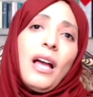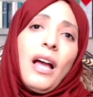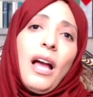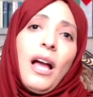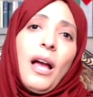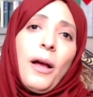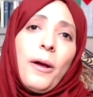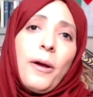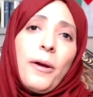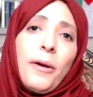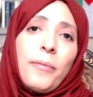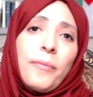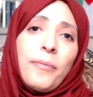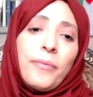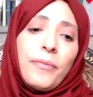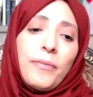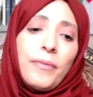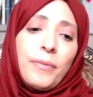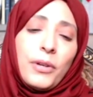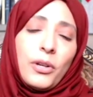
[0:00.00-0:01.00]

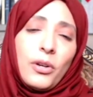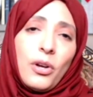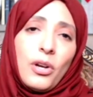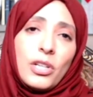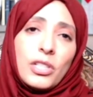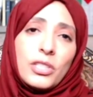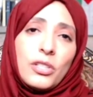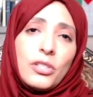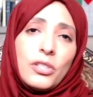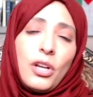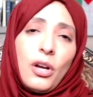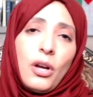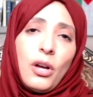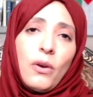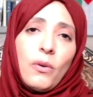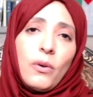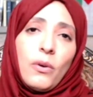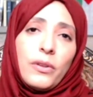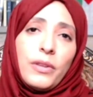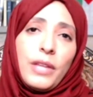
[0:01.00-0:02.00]
because, you
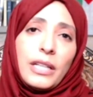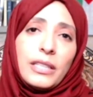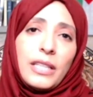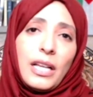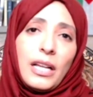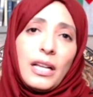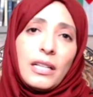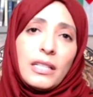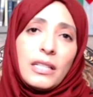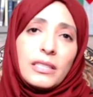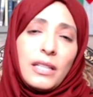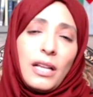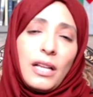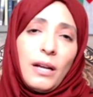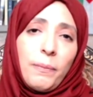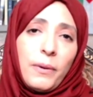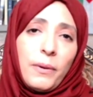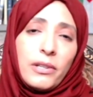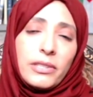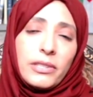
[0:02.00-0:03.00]
know, but the
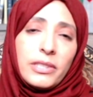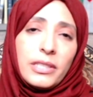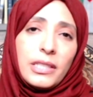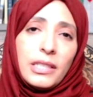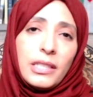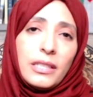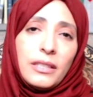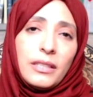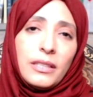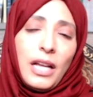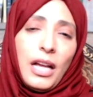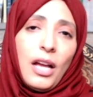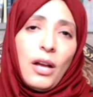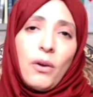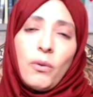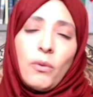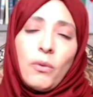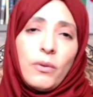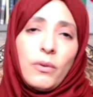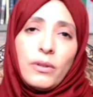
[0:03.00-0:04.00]
Islah Party now,